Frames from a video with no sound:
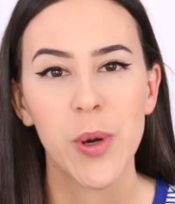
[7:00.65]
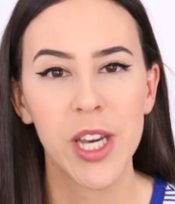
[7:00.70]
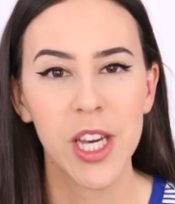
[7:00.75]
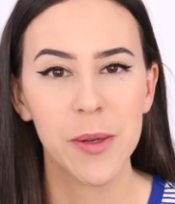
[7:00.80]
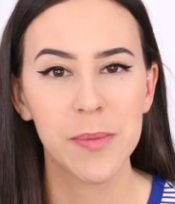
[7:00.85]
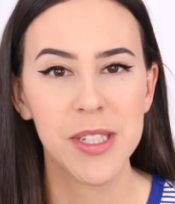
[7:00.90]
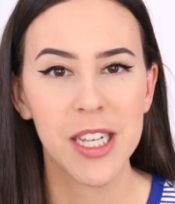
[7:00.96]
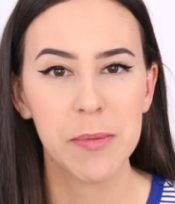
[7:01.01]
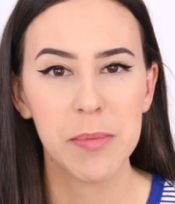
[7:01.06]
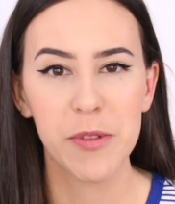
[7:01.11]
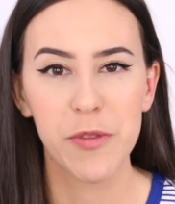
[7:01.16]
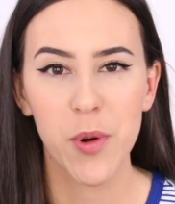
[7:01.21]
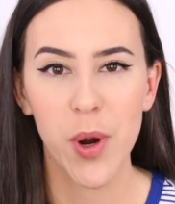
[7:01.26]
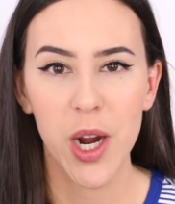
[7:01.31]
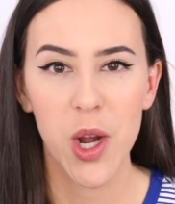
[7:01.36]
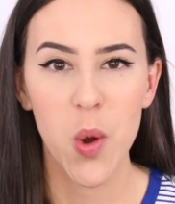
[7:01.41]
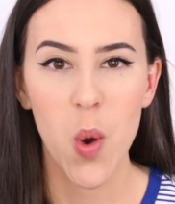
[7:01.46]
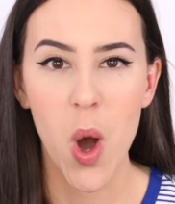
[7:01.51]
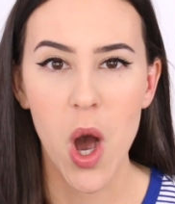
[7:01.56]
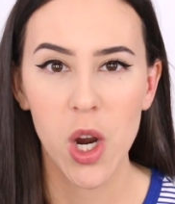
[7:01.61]
Quick update before
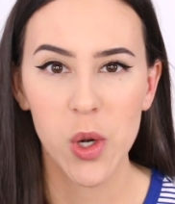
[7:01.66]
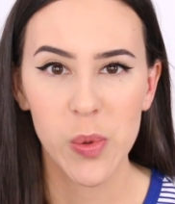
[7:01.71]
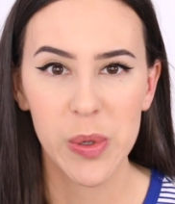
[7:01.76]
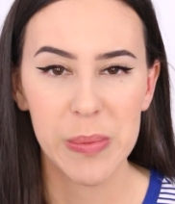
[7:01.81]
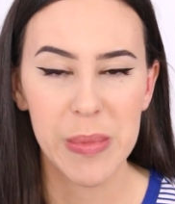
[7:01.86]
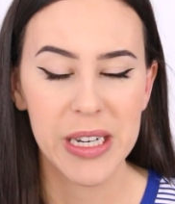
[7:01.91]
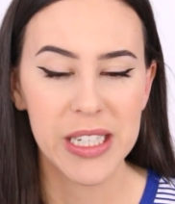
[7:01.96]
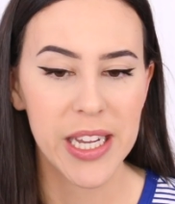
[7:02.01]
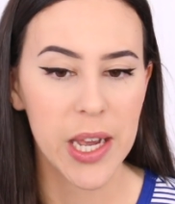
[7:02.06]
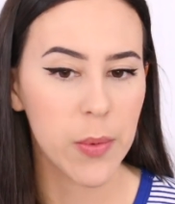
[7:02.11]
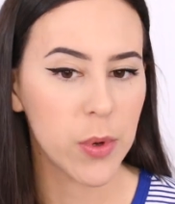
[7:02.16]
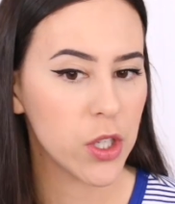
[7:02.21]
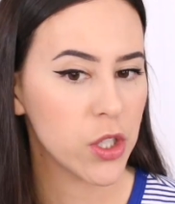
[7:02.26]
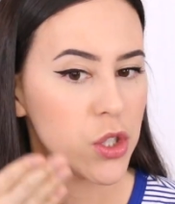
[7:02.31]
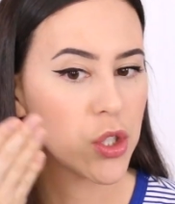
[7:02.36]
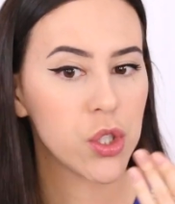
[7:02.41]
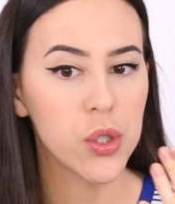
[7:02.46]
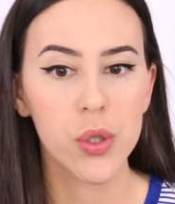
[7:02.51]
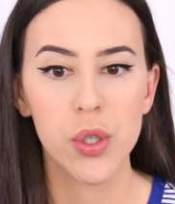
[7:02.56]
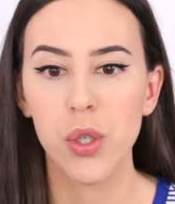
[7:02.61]
I go on with my day, I wanted
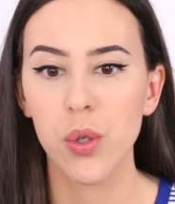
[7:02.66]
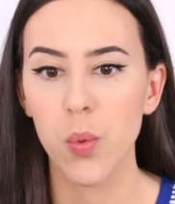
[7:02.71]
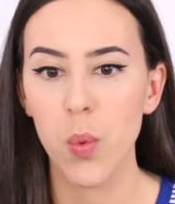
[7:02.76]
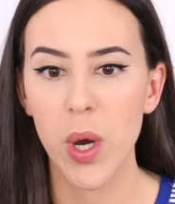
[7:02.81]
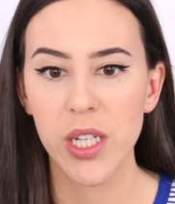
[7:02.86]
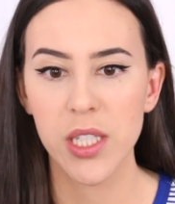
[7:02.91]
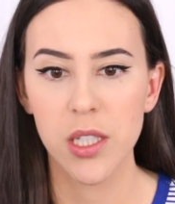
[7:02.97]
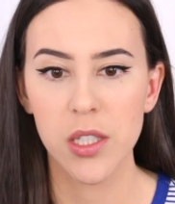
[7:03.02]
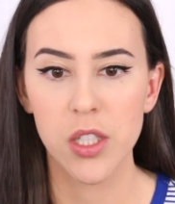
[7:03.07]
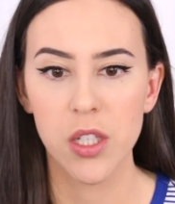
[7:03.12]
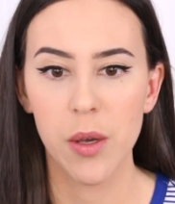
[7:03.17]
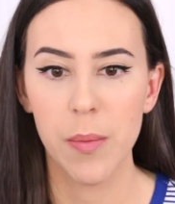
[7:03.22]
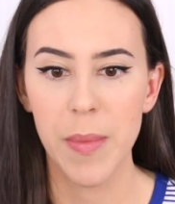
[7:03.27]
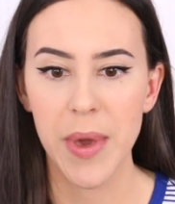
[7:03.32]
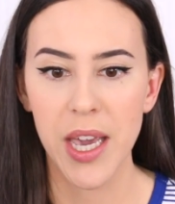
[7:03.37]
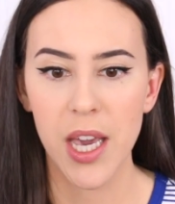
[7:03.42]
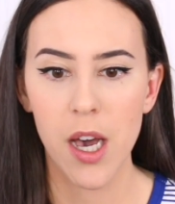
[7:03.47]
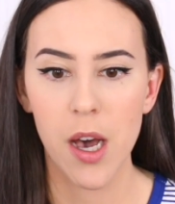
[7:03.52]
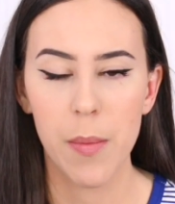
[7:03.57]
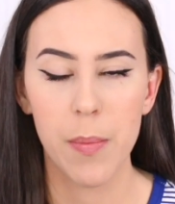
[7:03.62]
to show you what the
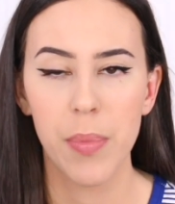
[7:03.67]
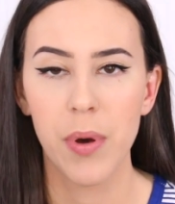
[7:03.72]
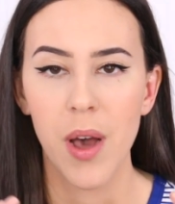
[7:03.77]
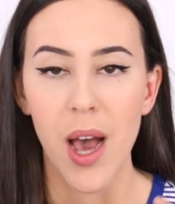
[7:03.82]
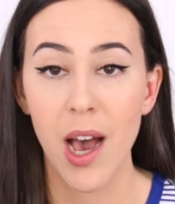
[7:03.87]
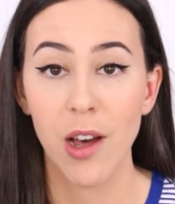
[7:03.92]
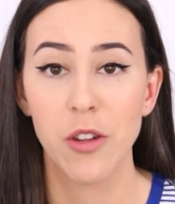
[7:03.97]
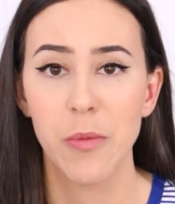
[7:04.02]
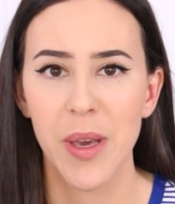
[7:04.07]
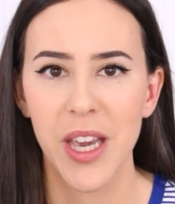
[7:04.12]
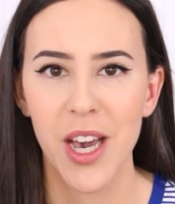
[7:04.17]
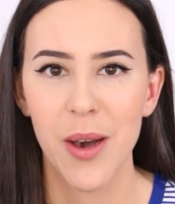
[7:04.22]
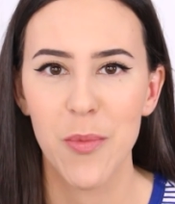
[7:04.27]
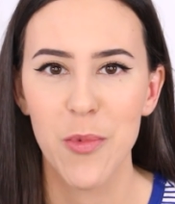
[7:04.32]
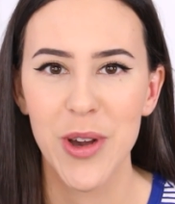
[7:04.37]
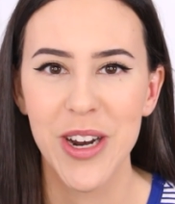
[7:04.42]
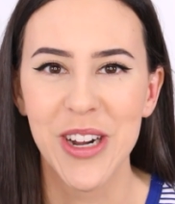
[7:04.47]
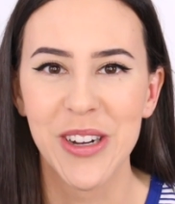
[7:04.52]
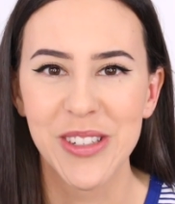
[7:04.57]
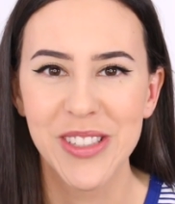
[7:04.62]
makeup, how the makeup
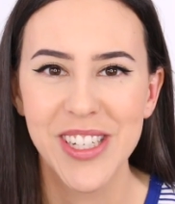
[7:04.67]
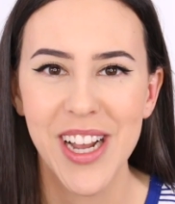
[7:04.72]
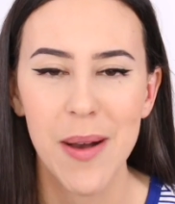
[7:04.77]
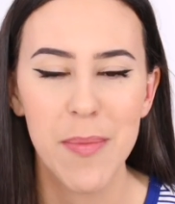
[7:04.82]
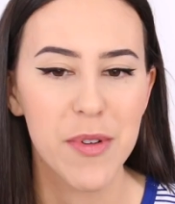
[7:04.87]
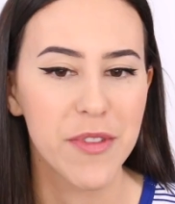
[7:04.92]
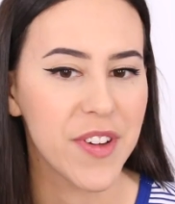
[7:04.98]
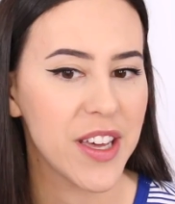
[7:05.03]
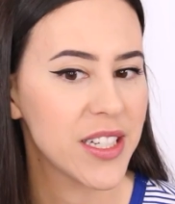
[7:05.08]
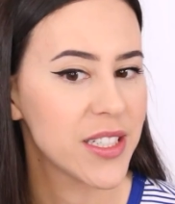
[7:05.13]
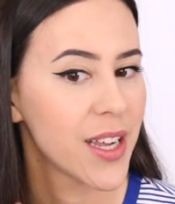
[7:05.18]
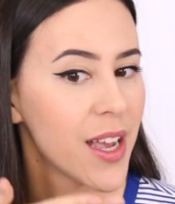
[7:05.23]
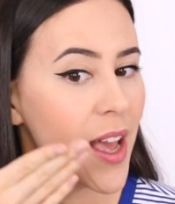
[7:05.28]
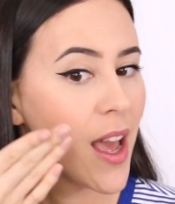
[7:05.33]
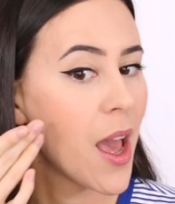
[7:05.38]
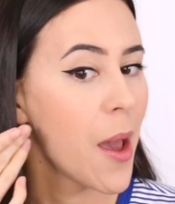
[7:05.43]
went on top of it.